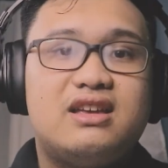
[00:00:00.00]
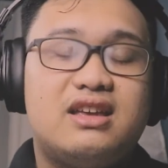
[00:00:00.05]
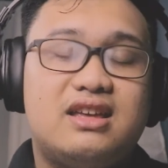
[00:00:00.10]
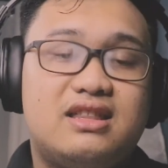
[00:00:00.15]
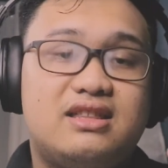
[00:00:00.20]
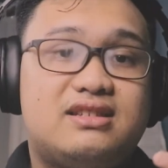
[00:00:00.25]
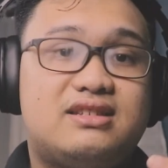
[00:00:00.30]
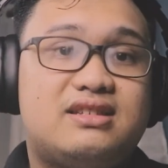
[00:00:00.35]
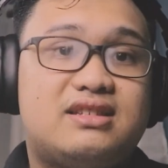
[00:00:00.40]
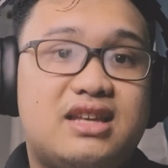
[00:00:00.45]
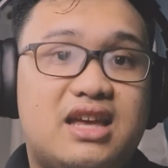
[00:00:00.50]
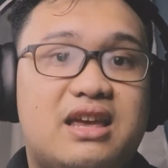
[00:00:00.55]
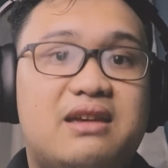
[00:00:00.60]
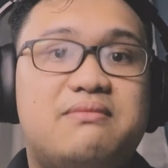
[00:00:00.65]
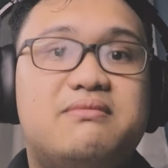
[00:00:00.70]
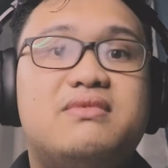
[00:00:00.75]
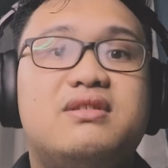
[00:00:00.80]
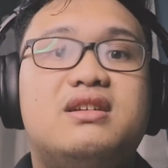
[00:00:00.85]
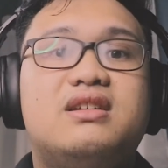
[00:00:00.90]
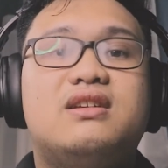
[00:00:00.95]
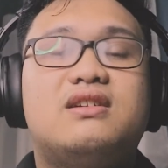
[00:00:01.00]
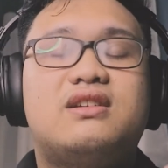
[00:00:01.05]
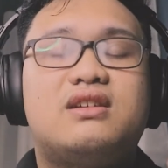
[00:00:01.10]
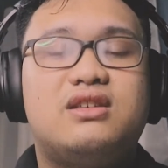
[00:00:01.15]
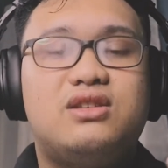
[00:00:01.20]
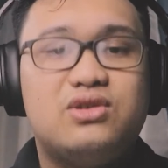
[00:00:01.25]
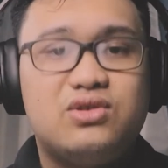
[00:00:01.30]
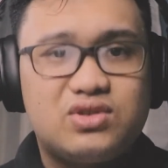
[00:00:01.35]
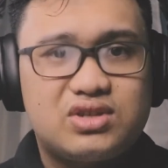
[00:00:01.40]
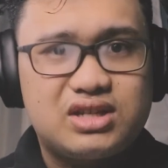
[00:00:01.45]
and same
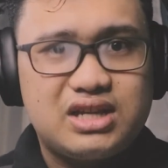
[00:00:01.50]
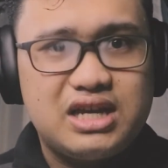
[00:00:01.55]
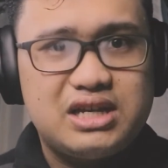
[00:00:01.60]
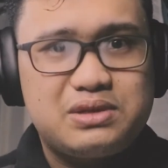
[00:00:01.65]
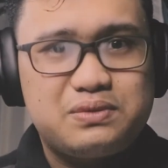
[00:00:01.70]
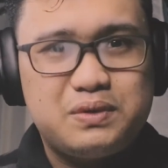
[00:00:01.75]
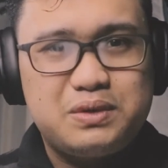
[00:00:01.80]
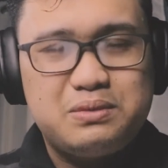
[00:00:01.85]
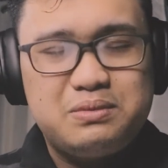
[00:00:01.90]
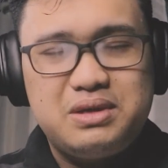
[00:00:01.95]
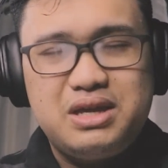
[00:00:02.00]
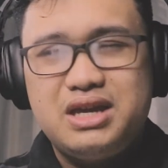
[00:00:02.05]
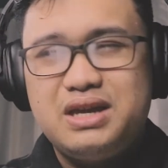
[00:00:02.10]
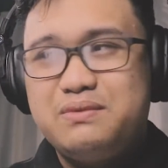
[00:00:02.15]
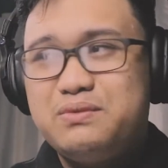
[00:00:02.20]
use case with me,